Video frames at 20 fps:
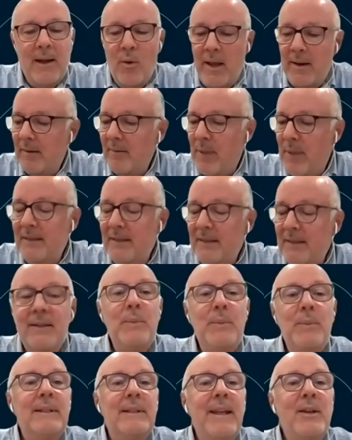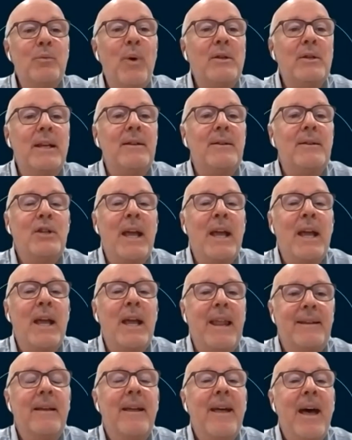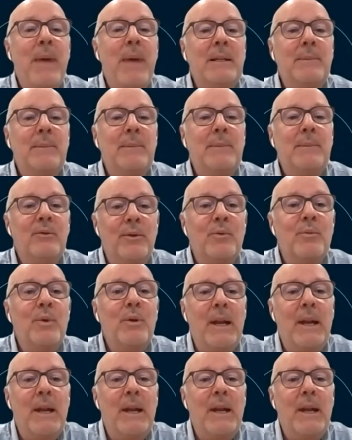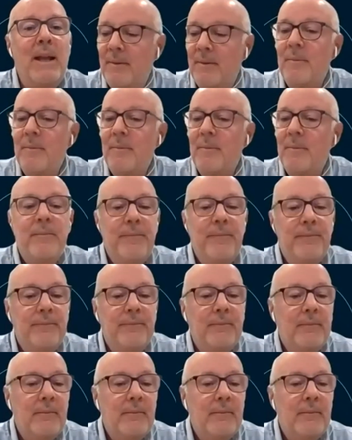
the Q&A session. Thank you for your participation.